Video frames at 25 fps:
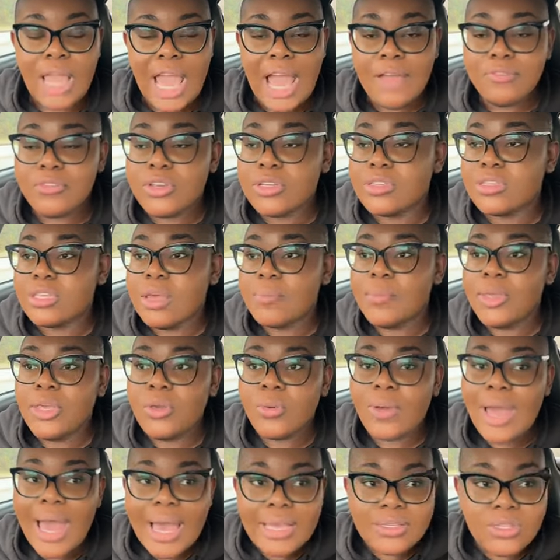After some of
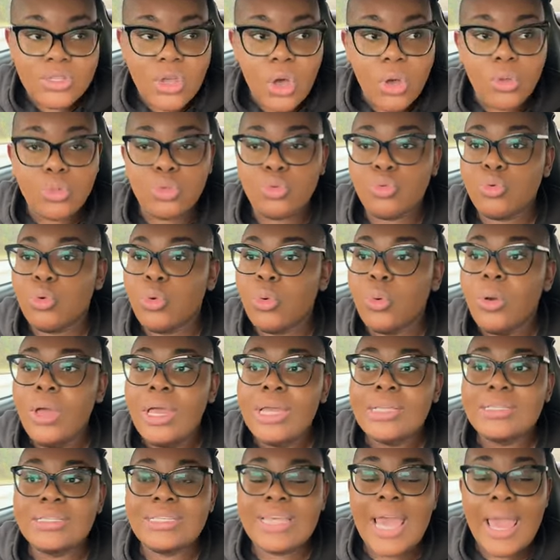you guys go through
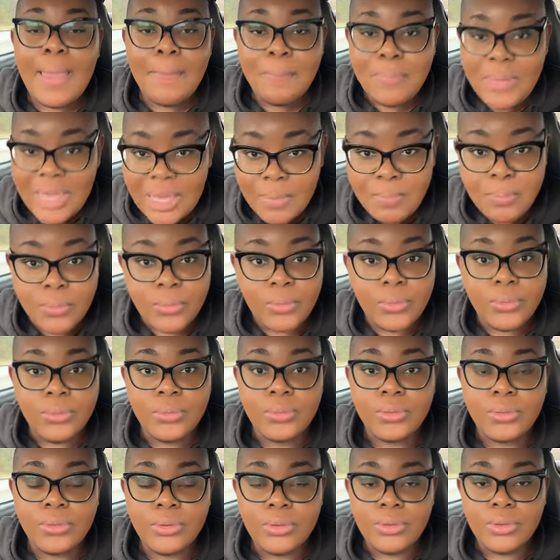ten
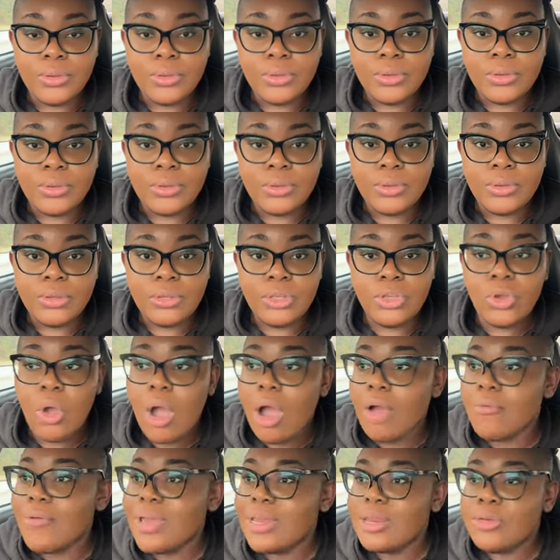people,
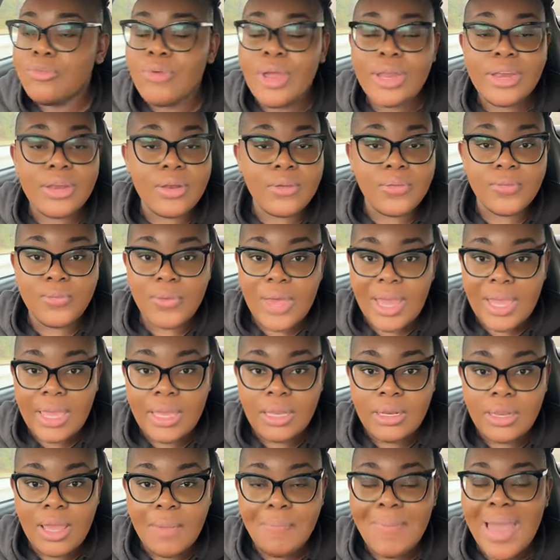you're already ready to
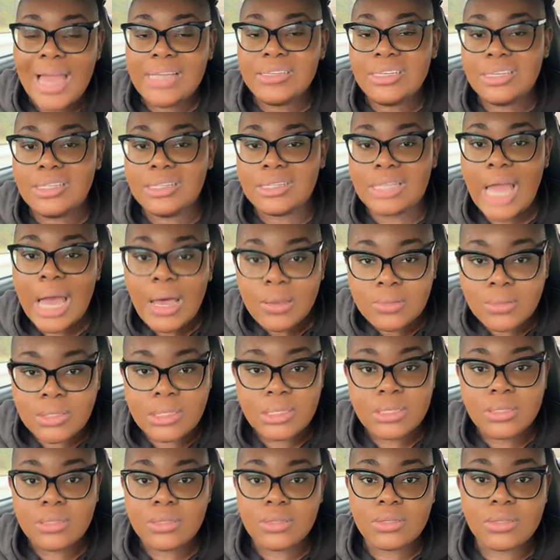fight. Imagine
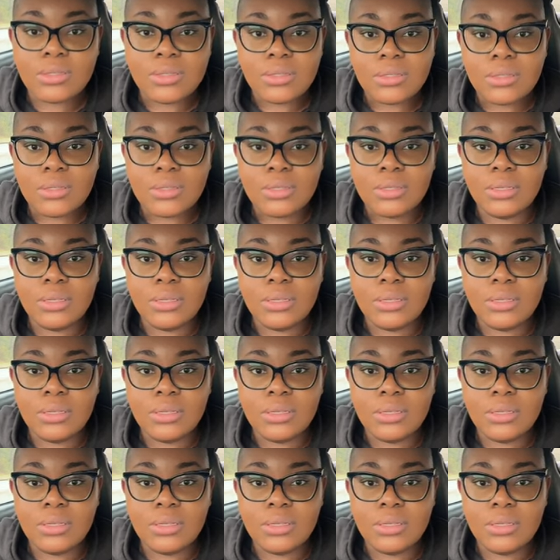thousands.